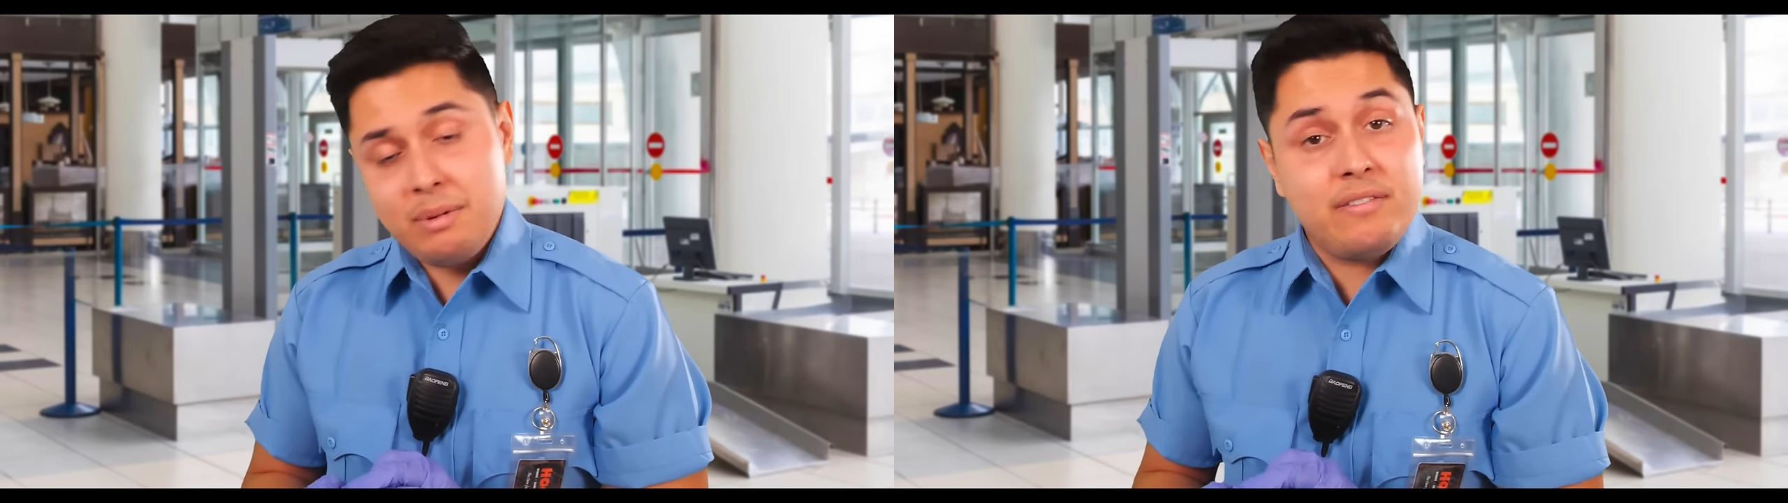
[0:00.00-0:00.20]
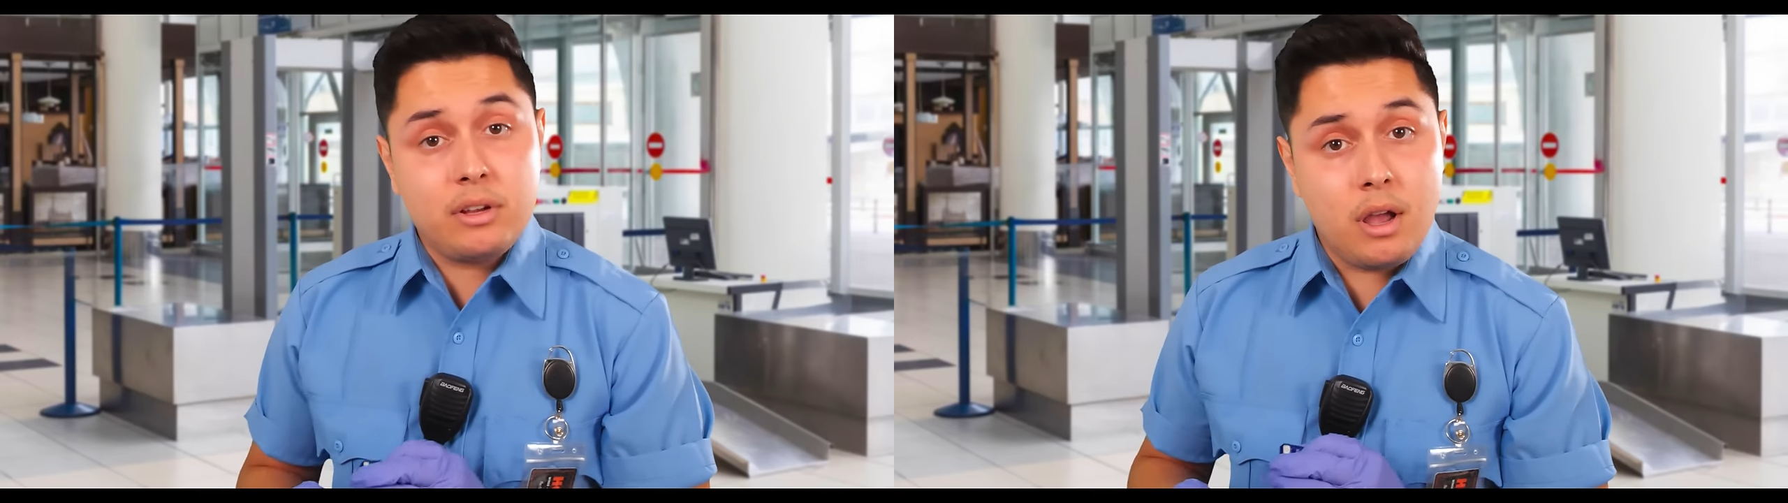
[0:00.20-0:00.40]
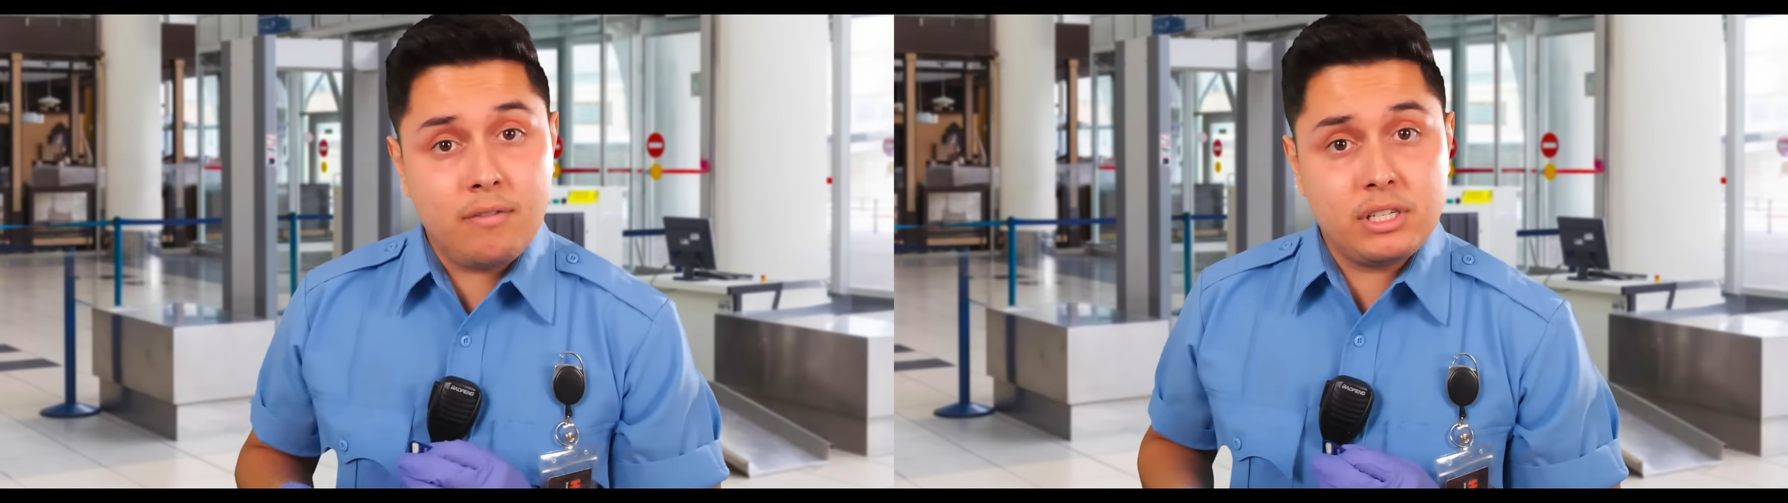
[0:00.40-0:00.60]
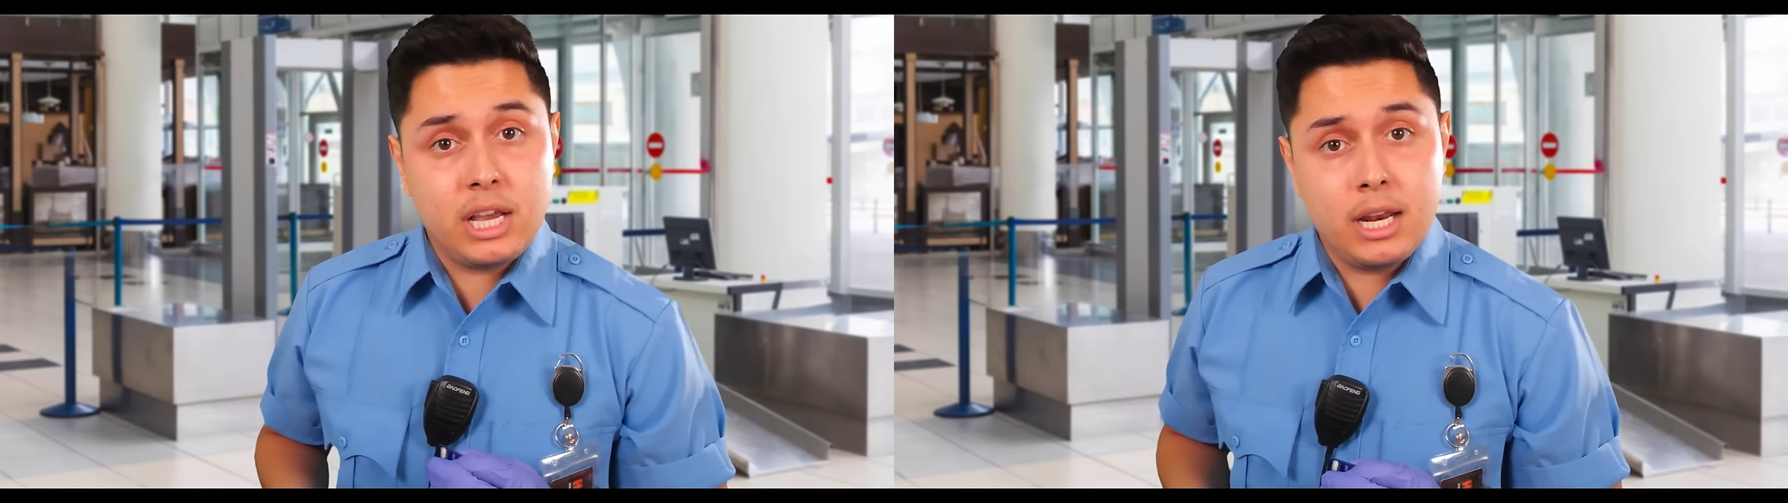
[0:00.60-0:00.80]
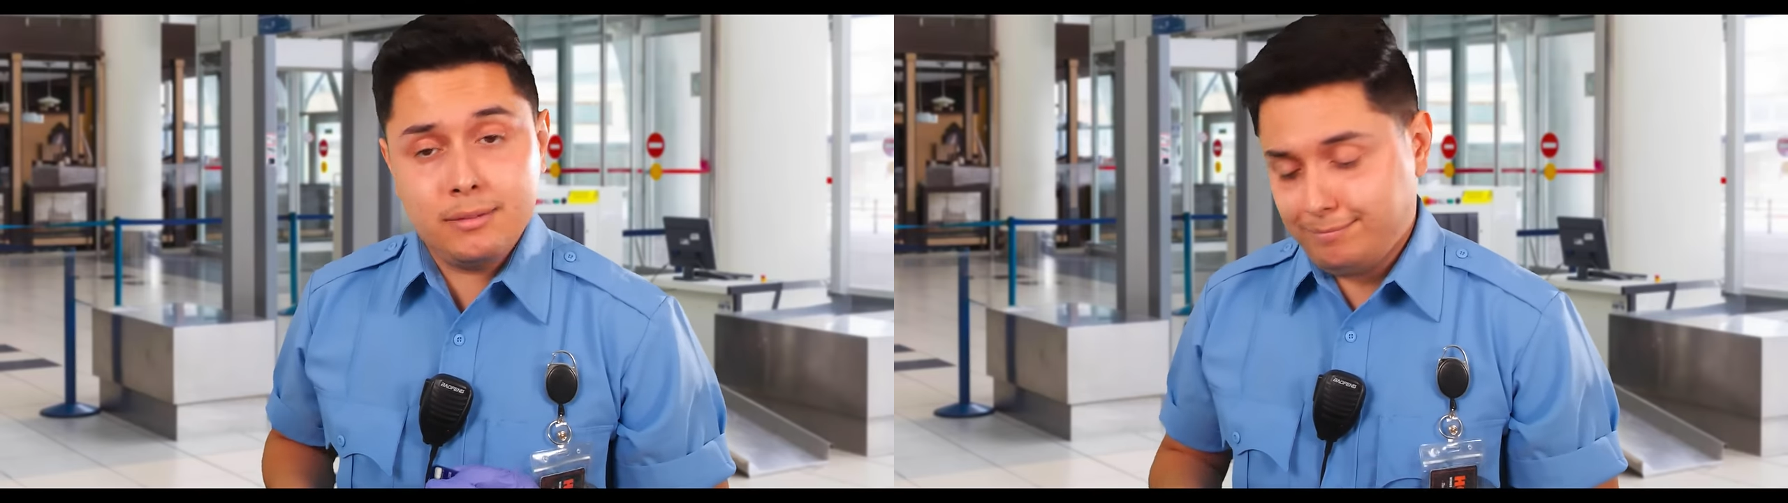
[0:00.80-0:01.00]
gonna have to
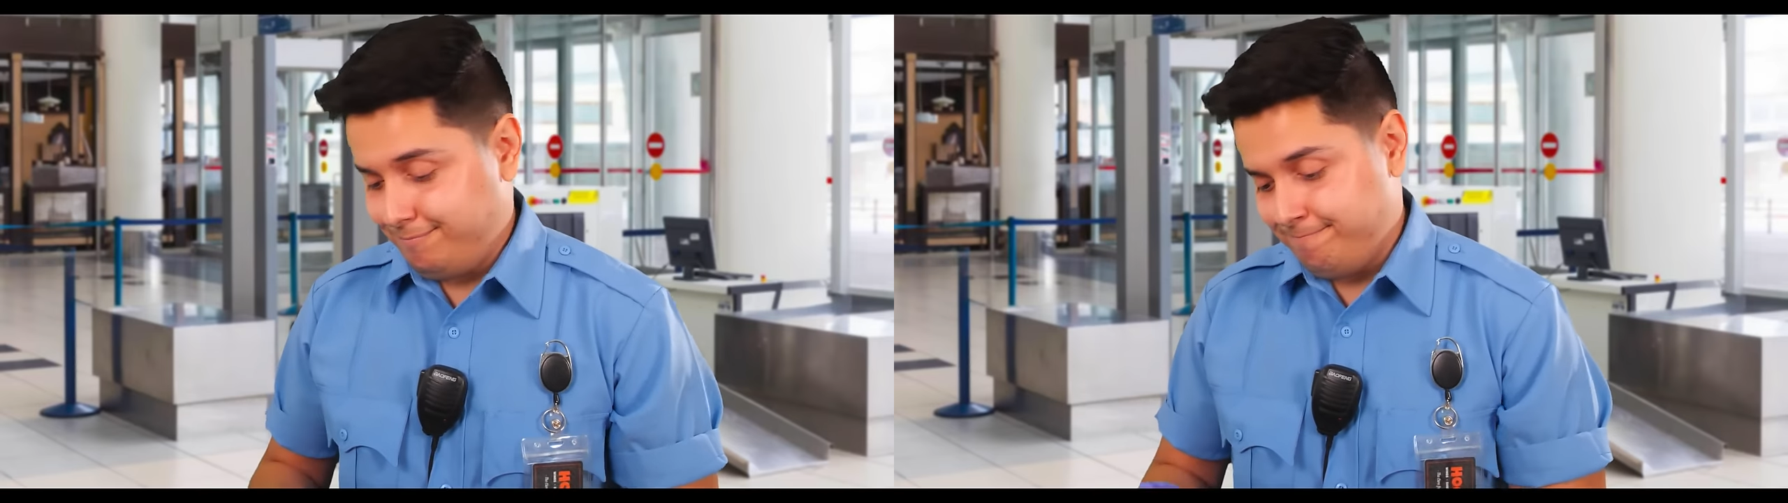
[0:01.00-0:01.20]
confiscate it.